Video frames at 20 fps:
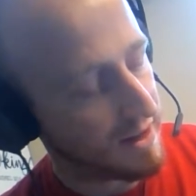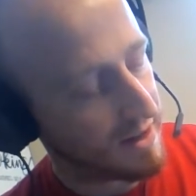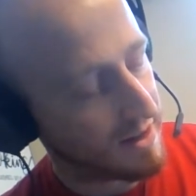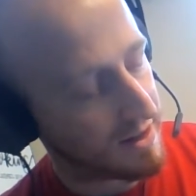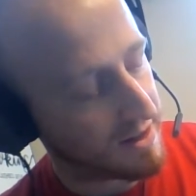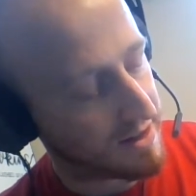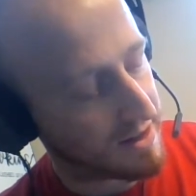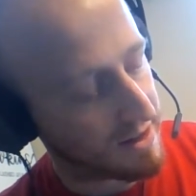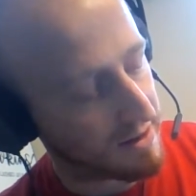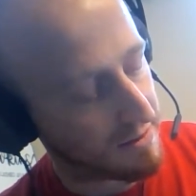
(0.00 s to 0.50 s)

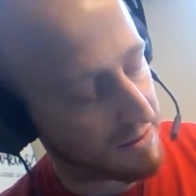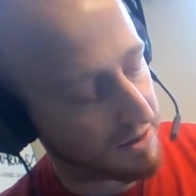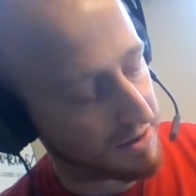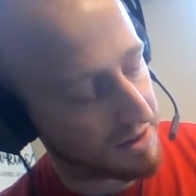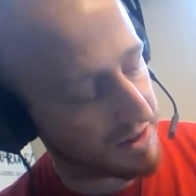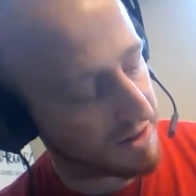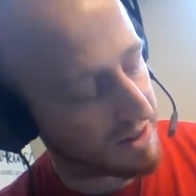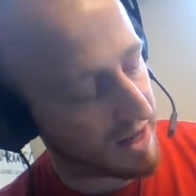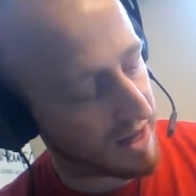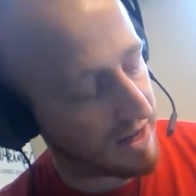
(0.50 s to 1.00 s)
The symbol
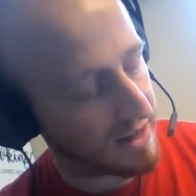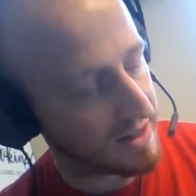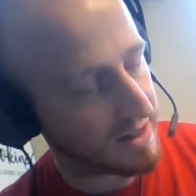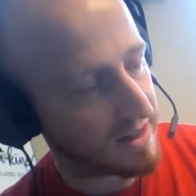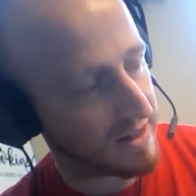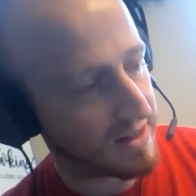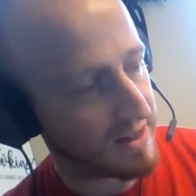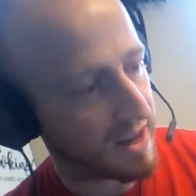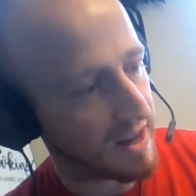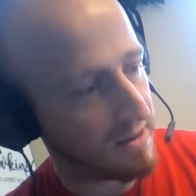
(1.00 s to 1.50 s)
stays the
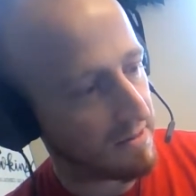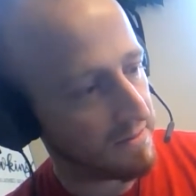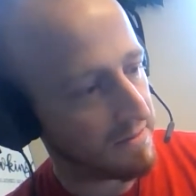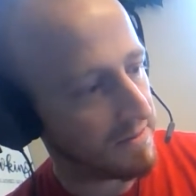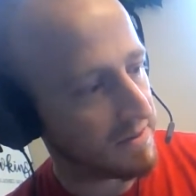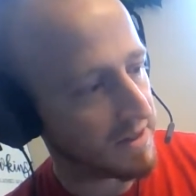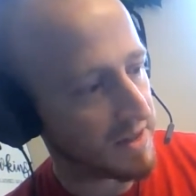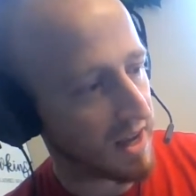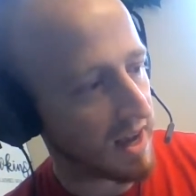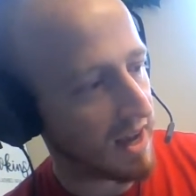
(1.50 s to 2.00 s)
same
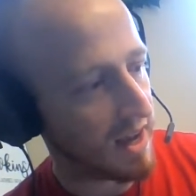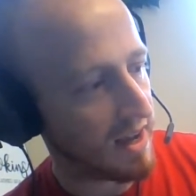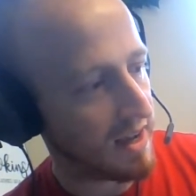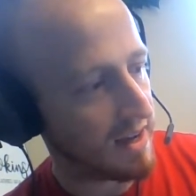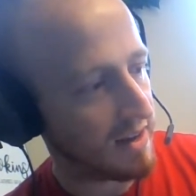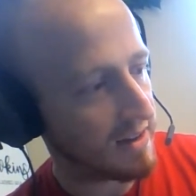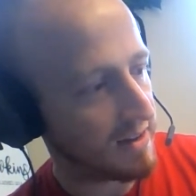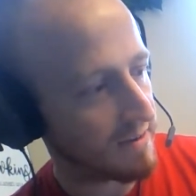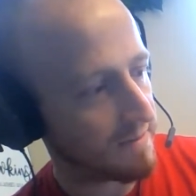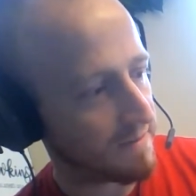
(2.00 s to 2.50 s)

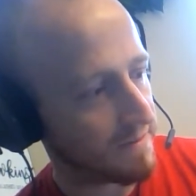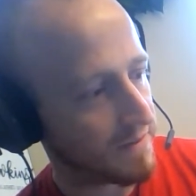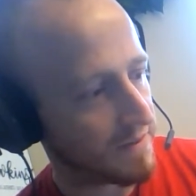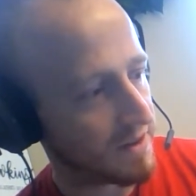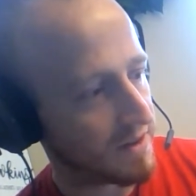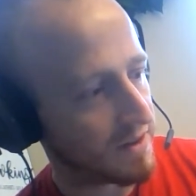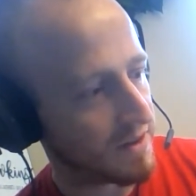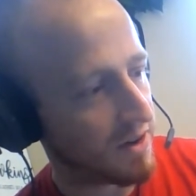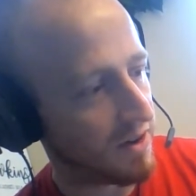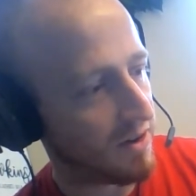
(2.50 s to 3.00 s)
side,
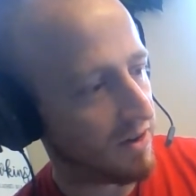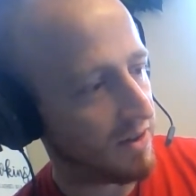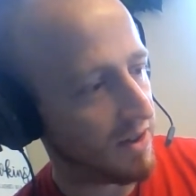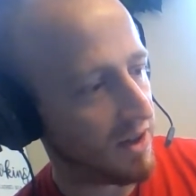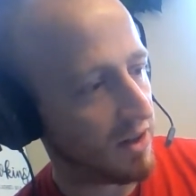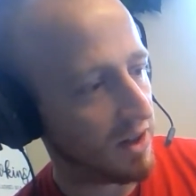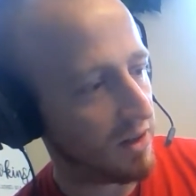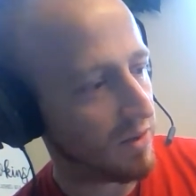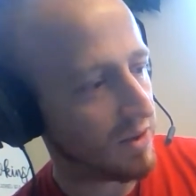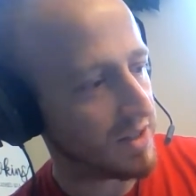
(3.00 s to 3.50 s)
so the
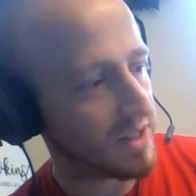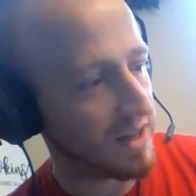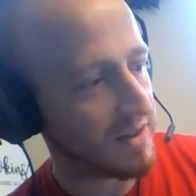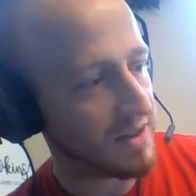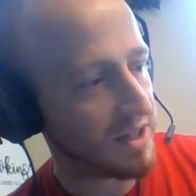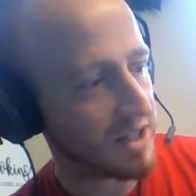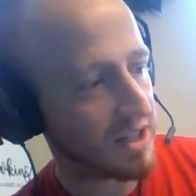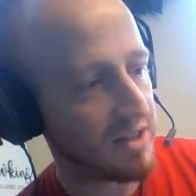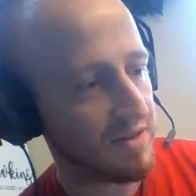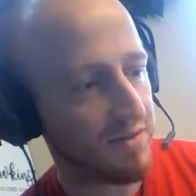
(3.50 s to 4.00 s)
only ones that have
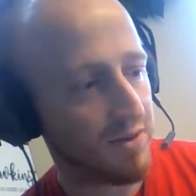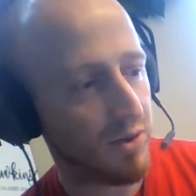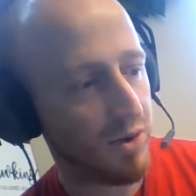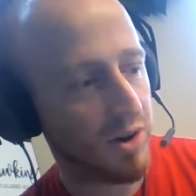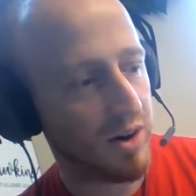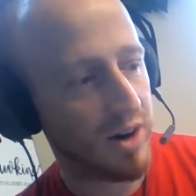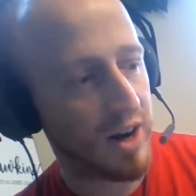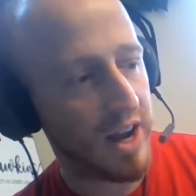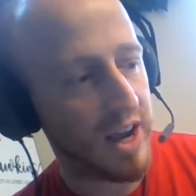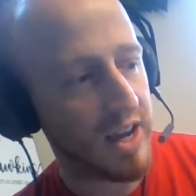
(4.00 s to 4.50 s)

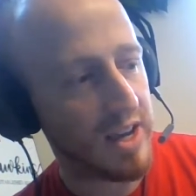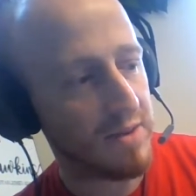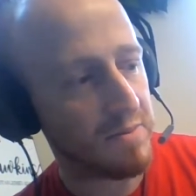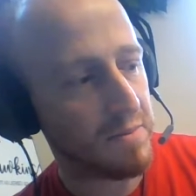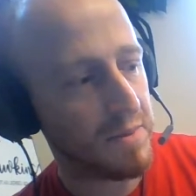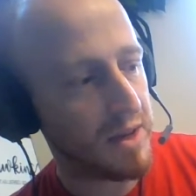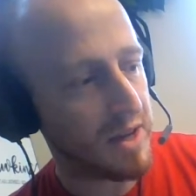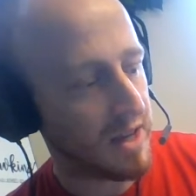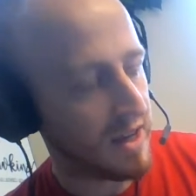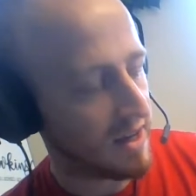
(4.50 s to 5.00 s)
64 are A and
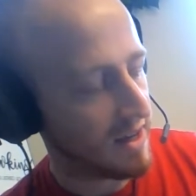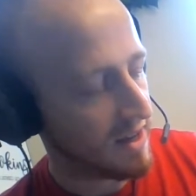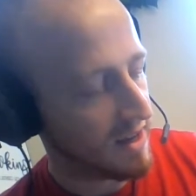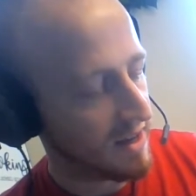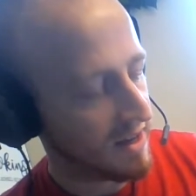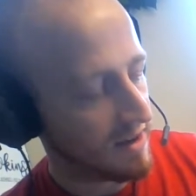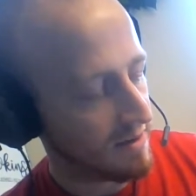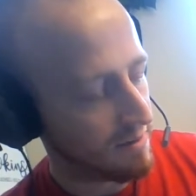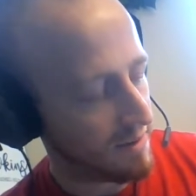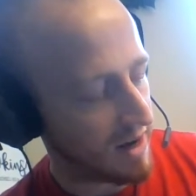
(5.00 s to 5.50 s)
B,
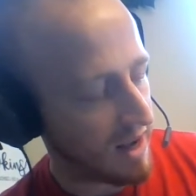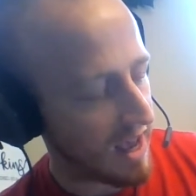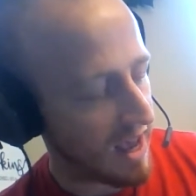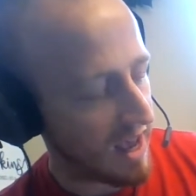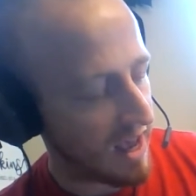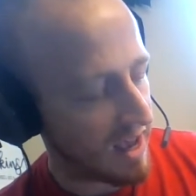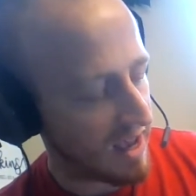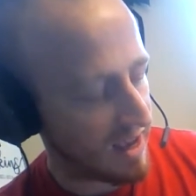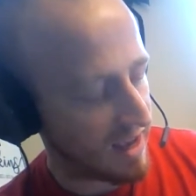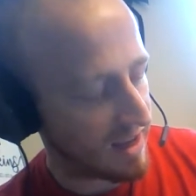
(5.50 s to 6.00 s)
but
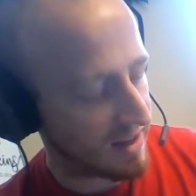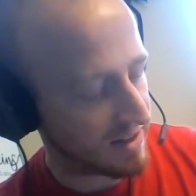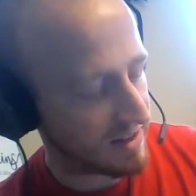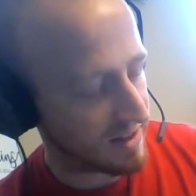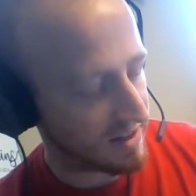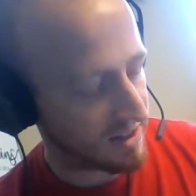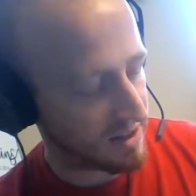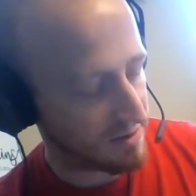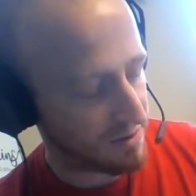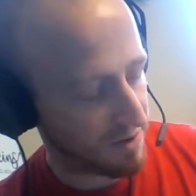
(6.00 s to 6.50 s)
A has the
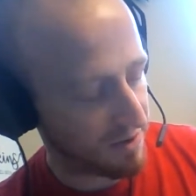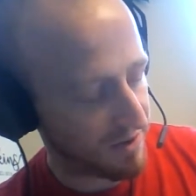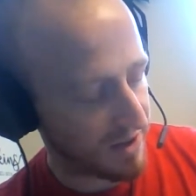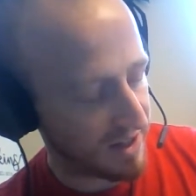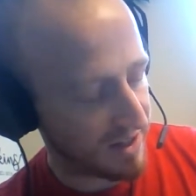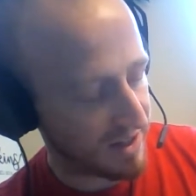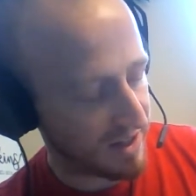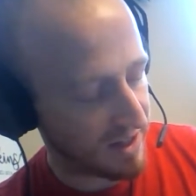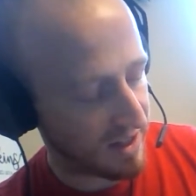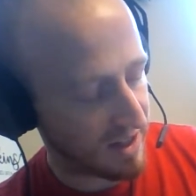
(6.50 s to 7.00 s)
symbol
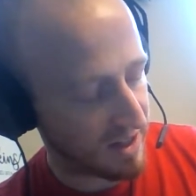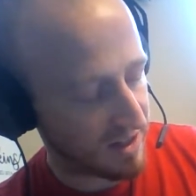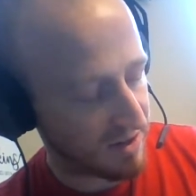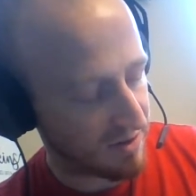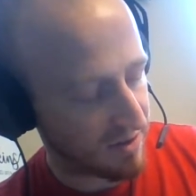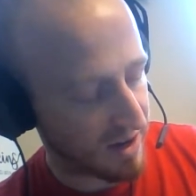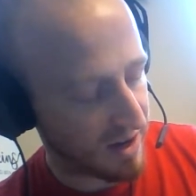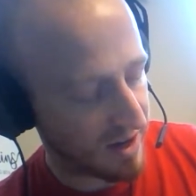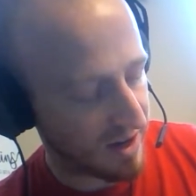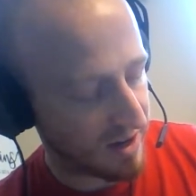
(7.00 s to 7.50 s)
facing this
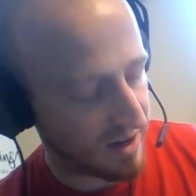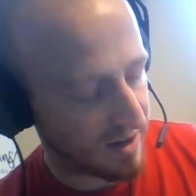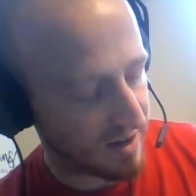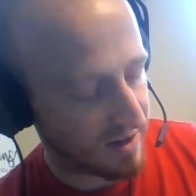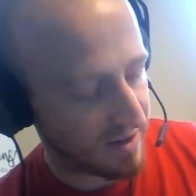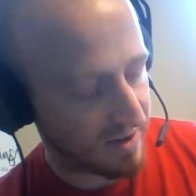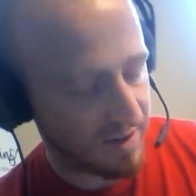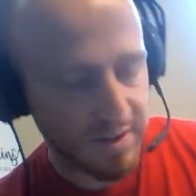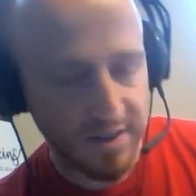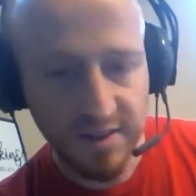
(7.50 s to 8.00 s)
way,
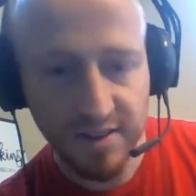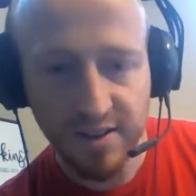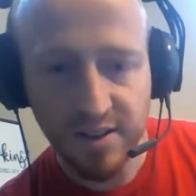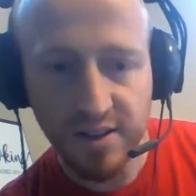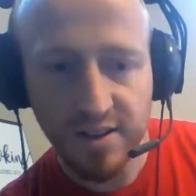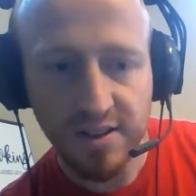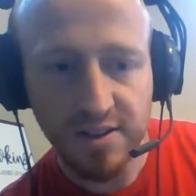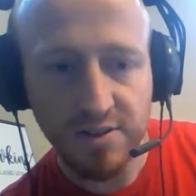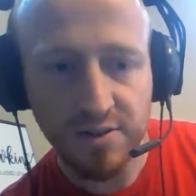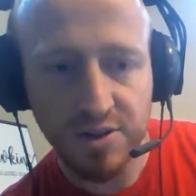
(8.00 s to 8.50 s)

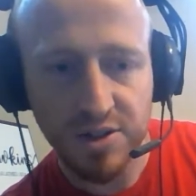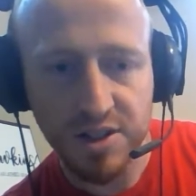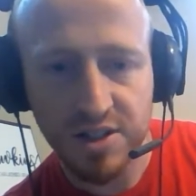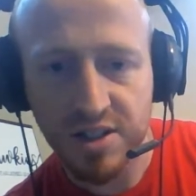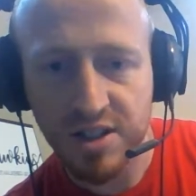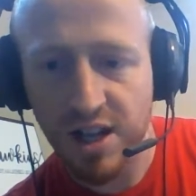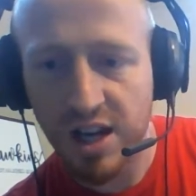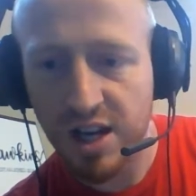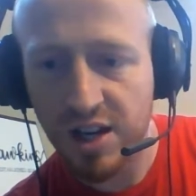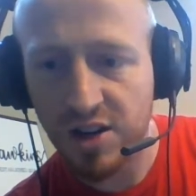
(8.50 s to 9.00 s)
which is
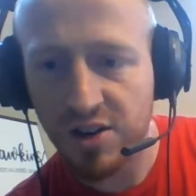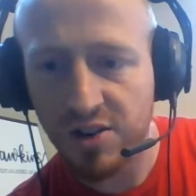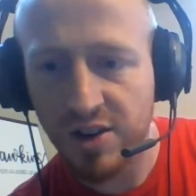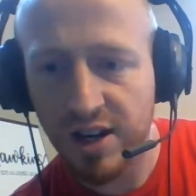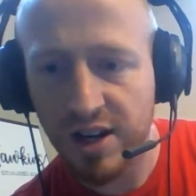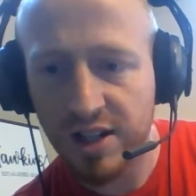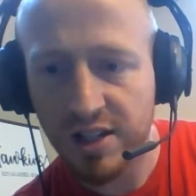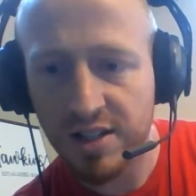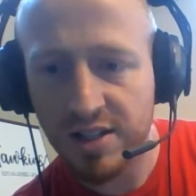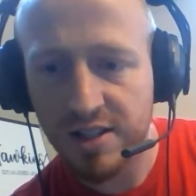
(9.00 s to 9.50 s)
not
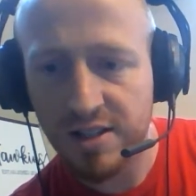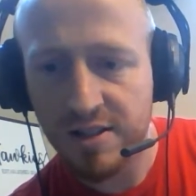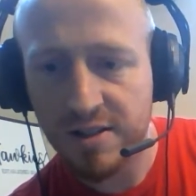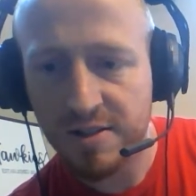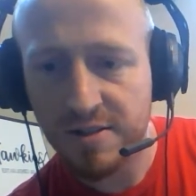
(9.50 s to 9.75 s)
correct.